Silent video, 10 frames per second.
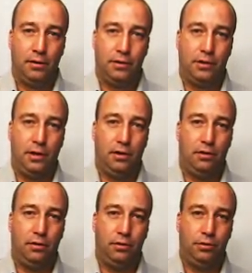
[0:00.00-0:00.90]
You see
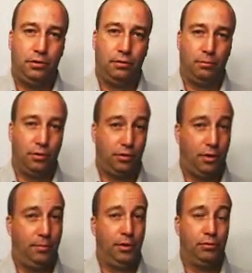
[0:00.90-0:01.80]
all those? Those
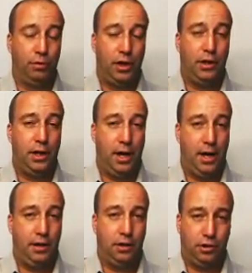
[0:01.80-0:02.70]
come in really
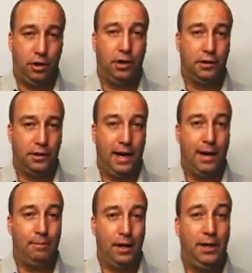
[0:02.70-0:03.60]
handy so you can
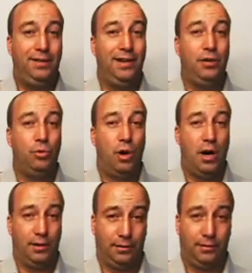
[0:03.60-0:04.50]
set up anything you
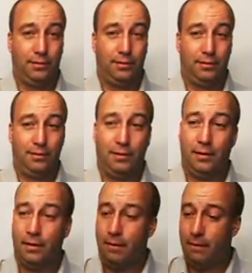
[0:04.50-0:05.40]
want.
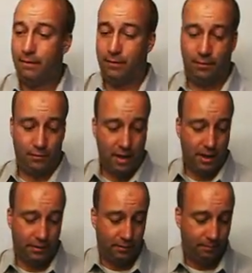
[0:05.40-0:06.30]
All
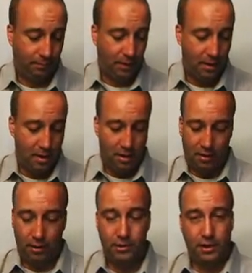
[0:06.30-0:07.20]
right.
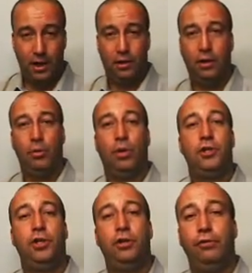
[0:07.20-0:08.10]
Let's take a look at
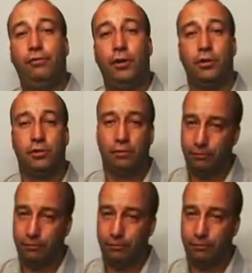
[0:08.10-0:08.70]
what you do first.